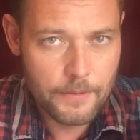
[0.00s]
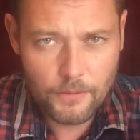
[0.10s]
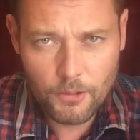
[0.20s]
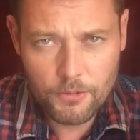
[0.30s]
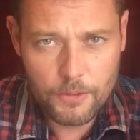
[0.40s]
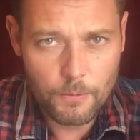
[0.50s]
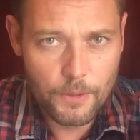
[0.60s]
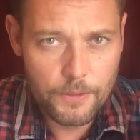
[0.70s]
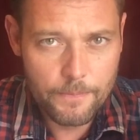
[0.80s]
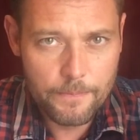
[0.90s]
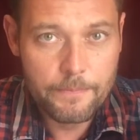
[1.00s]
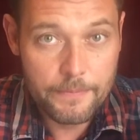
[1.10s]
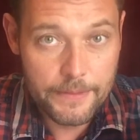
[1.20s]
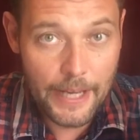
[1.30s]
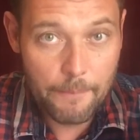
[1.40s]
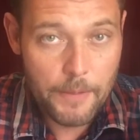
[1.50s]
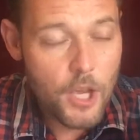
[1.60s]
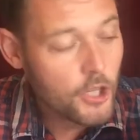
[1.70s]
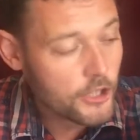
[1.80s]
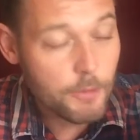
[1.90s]
Of course you would. Now,
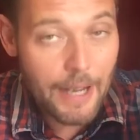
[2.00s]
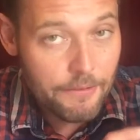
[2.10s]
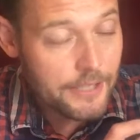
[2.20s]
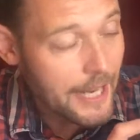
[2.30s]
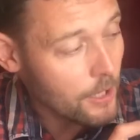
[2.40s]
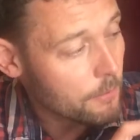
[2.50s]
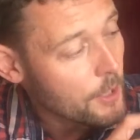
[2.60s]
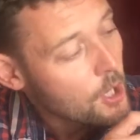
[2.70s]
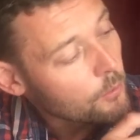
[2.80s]
you have to help.